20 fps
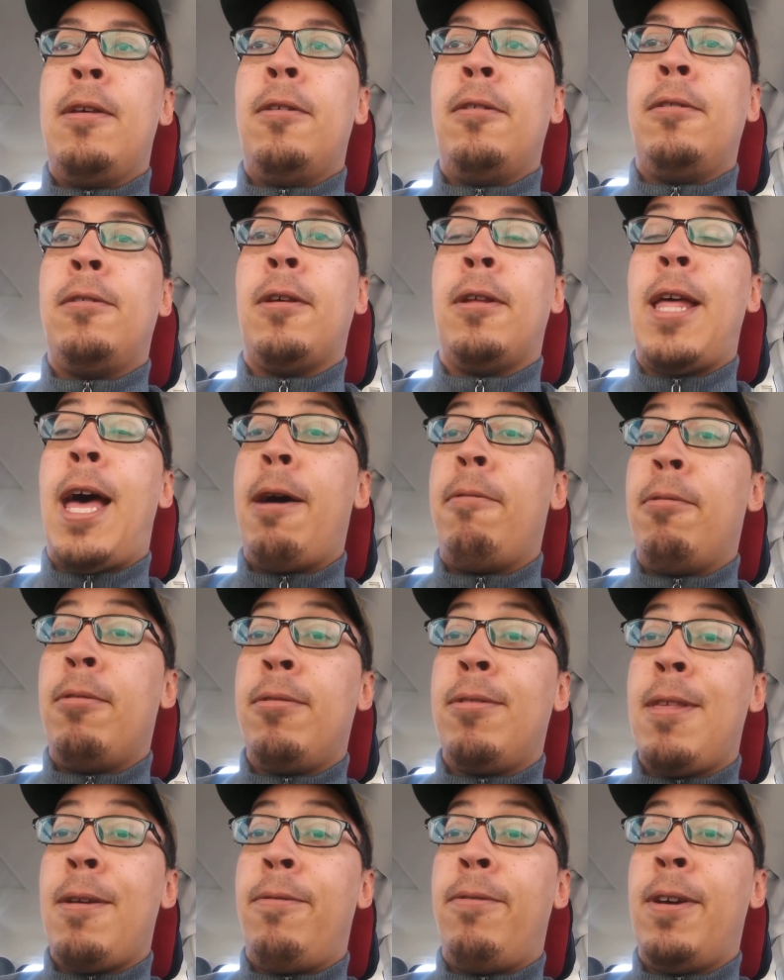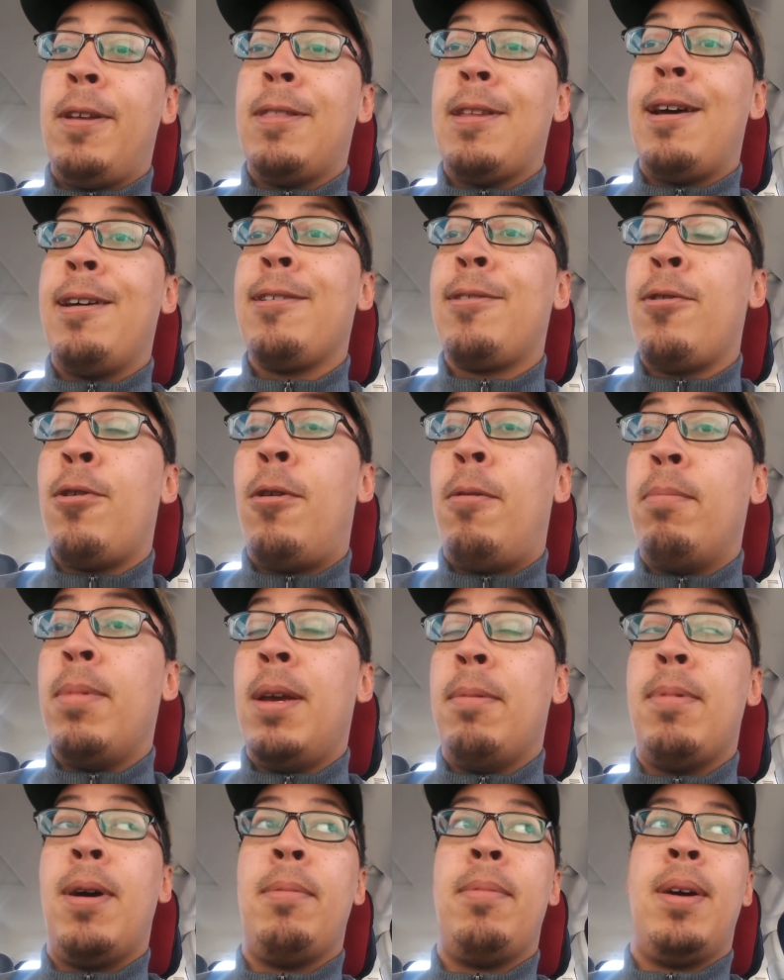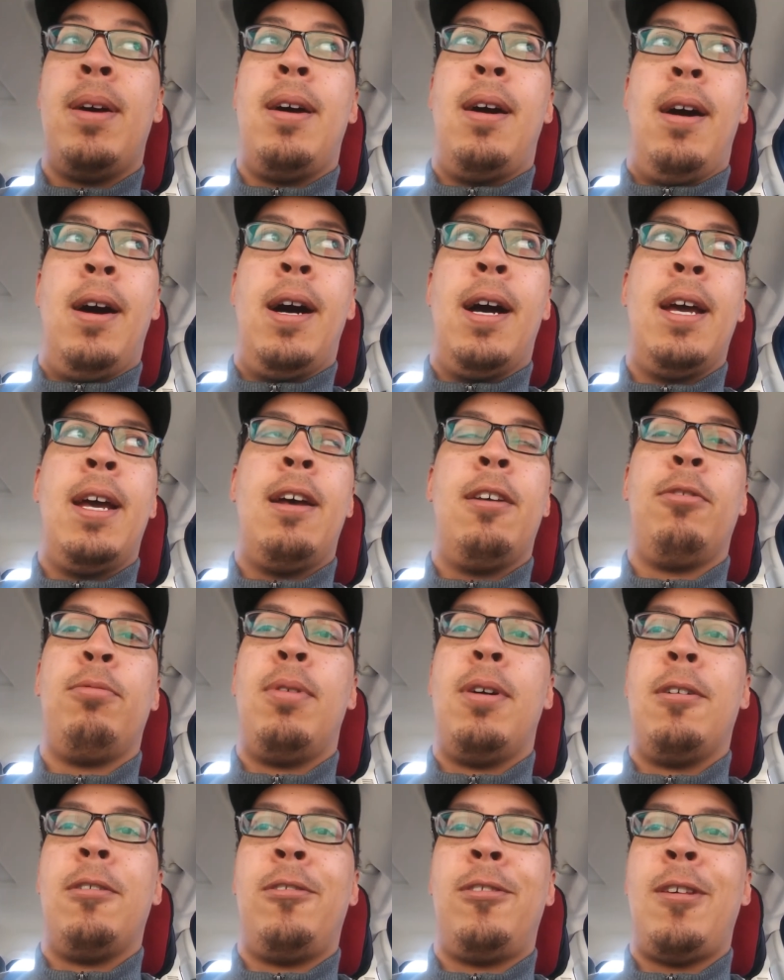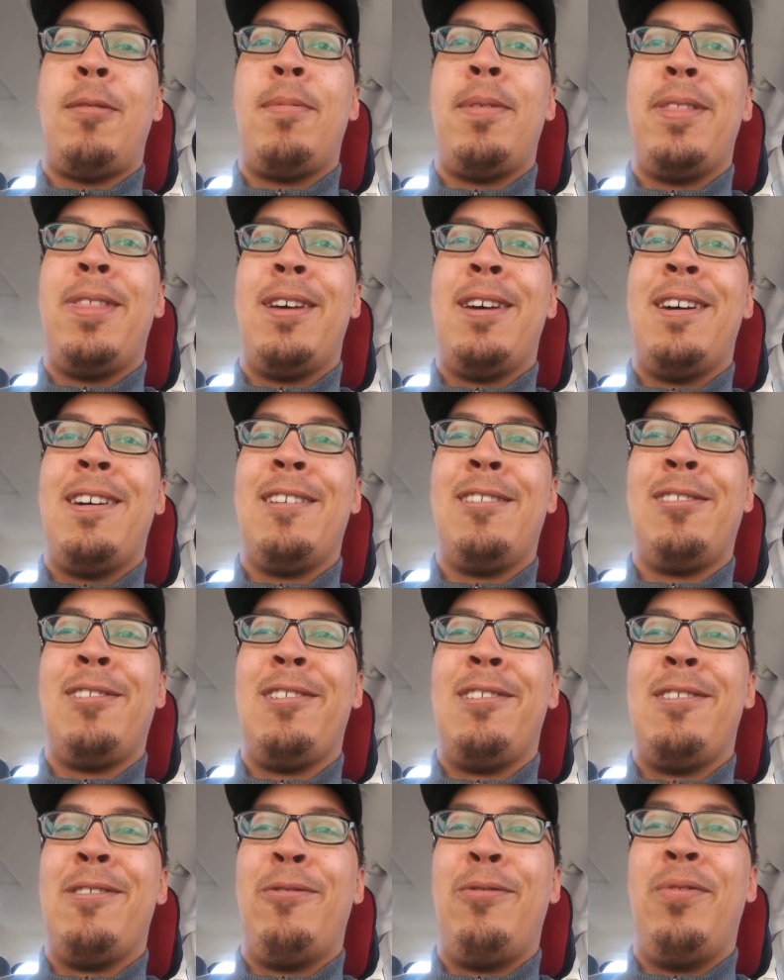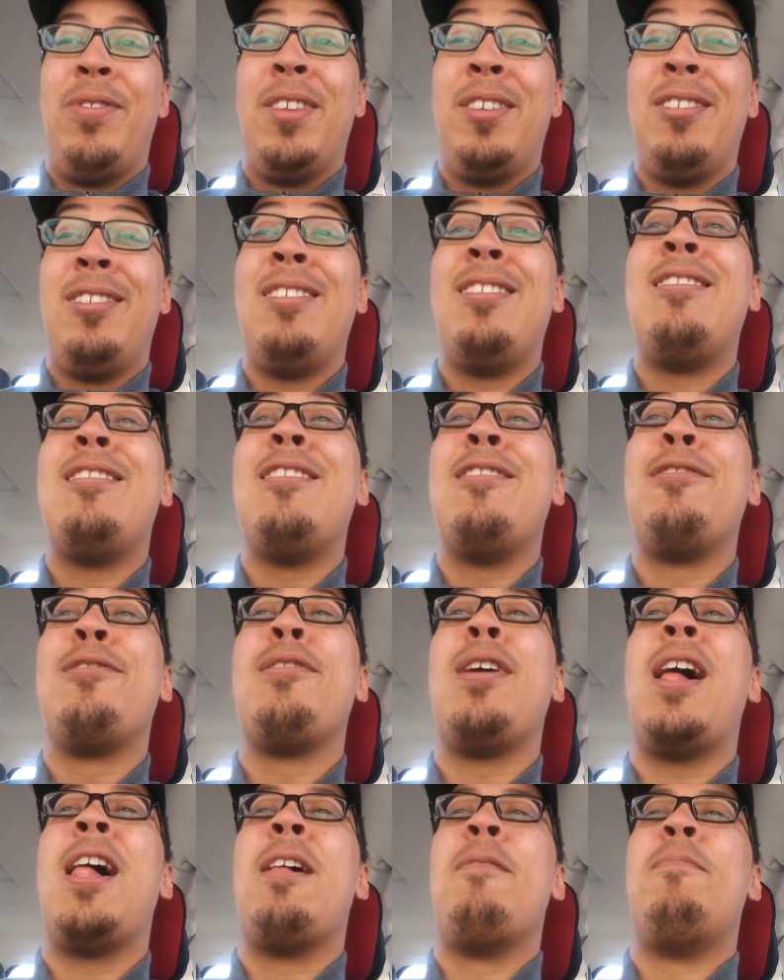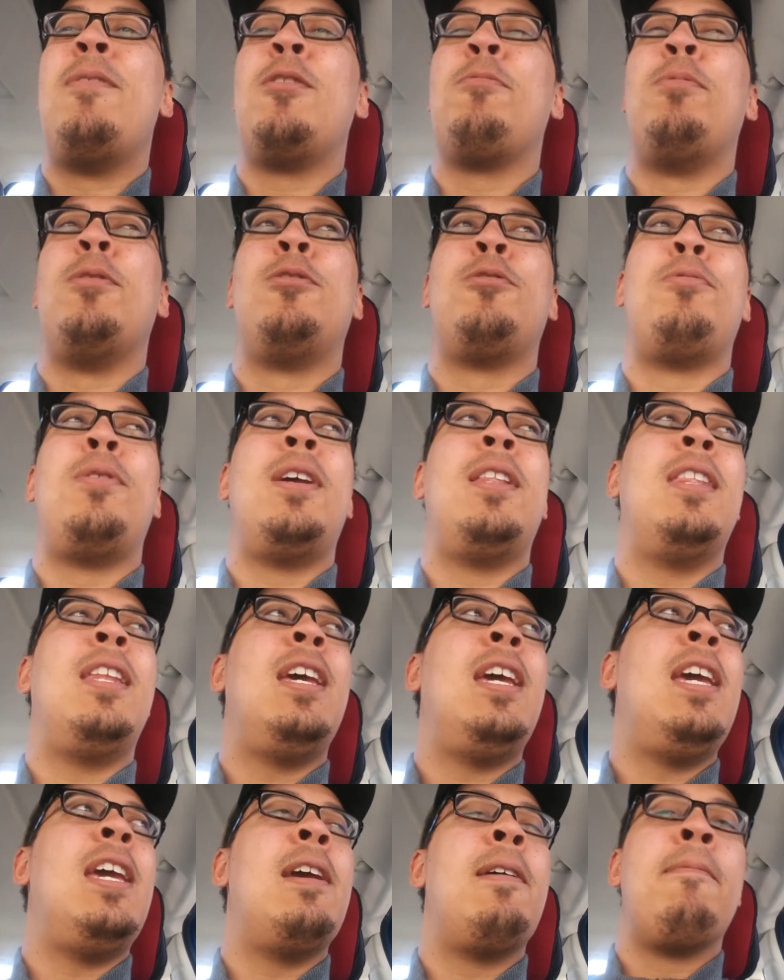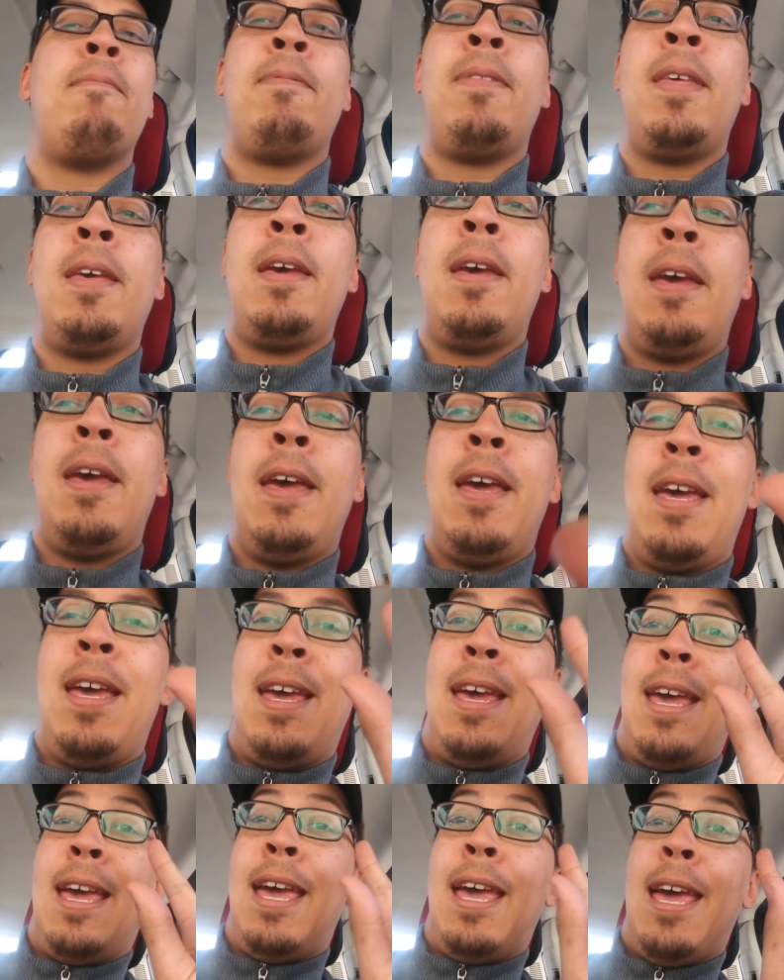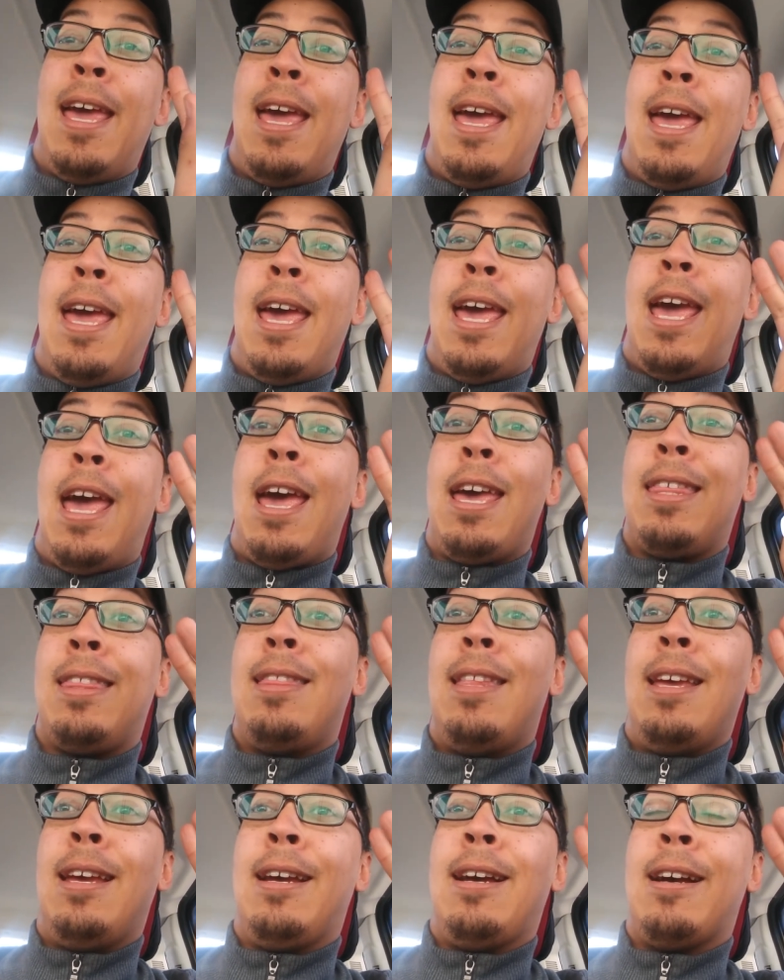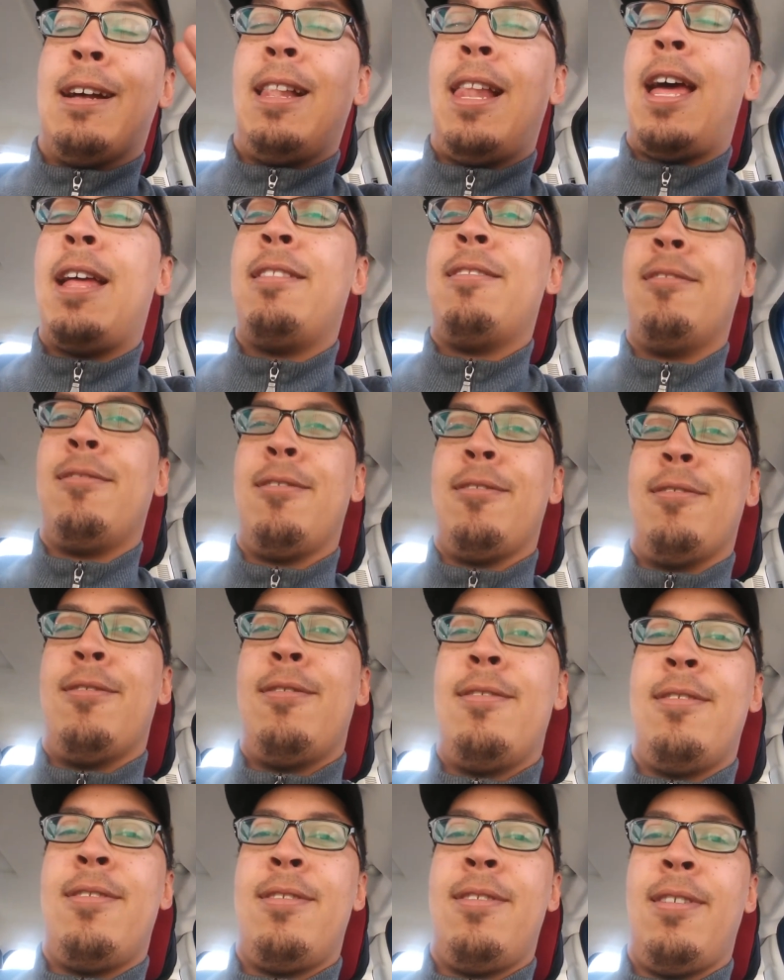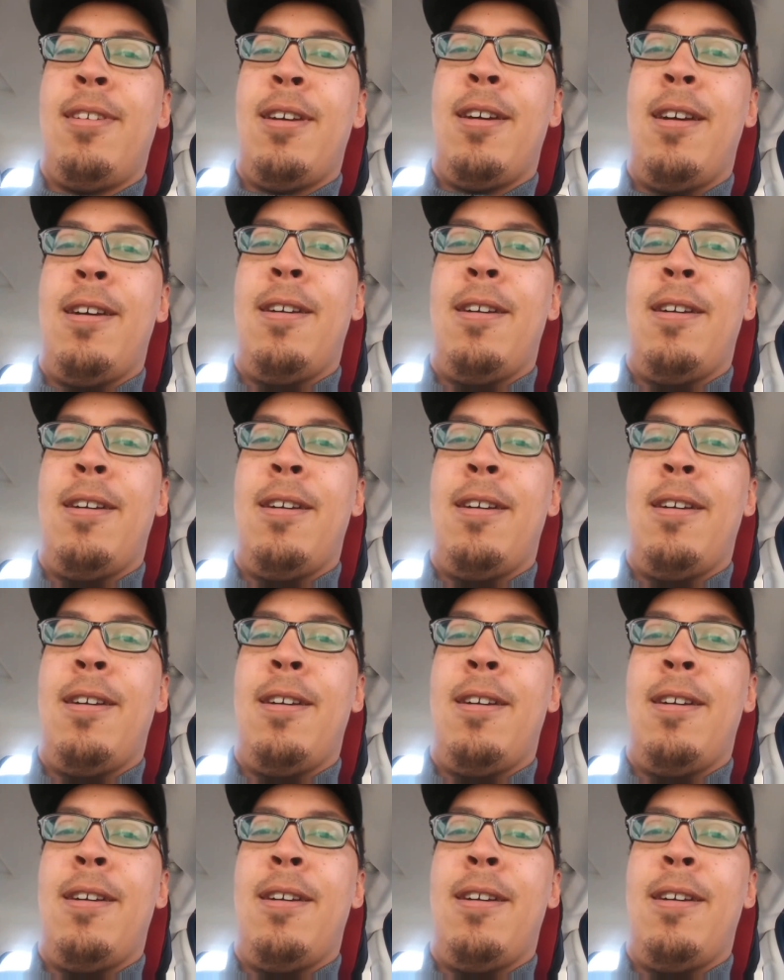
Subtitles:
So that was the thing that caught me by my eye, as well as some of the sort of satirical elements between the ethnic cleansers,